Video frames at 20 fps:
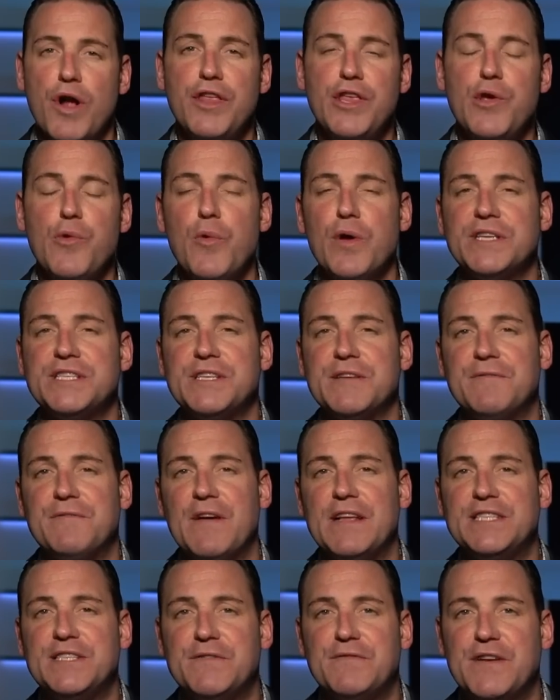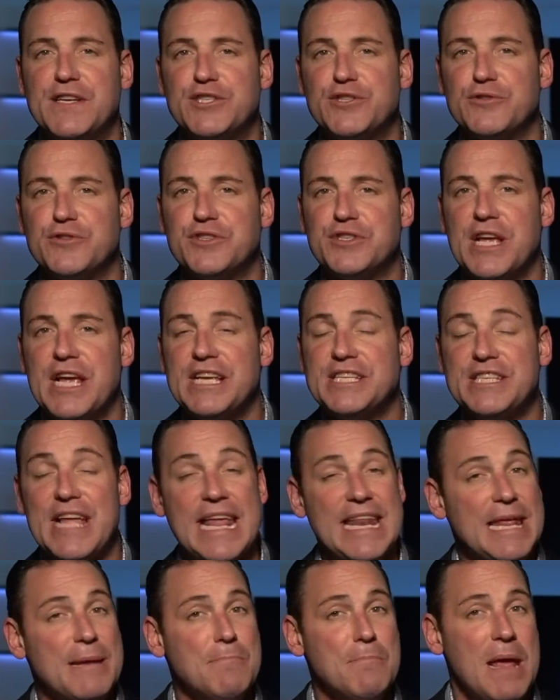U.S. defense official says
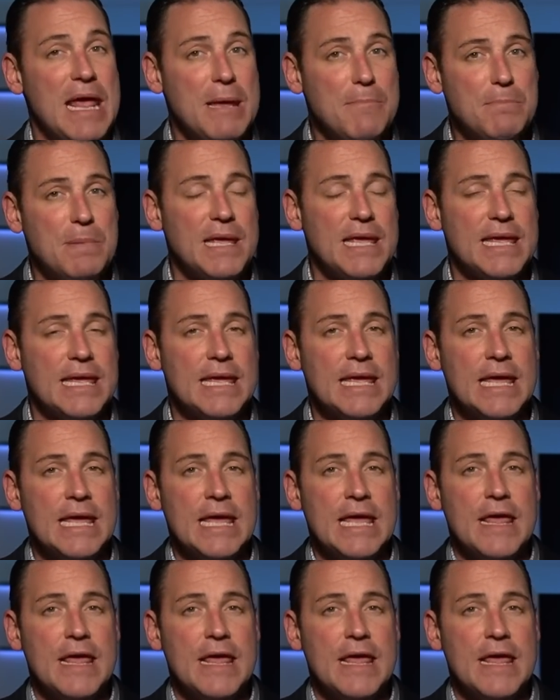that it may be